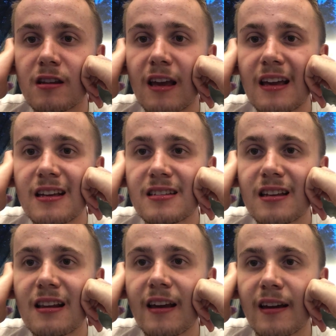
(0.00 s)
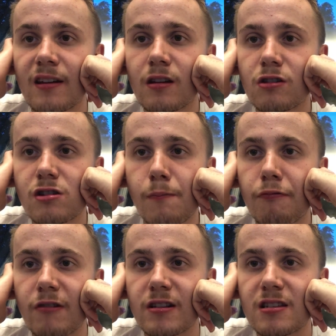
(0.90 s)
an easy link to
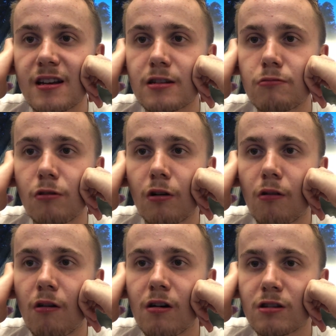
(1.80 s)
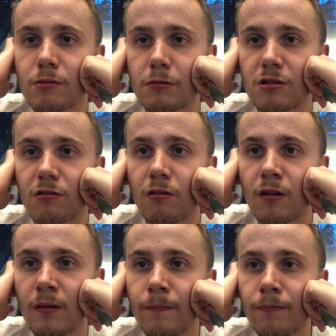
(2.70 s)
Princess Royal Hospital.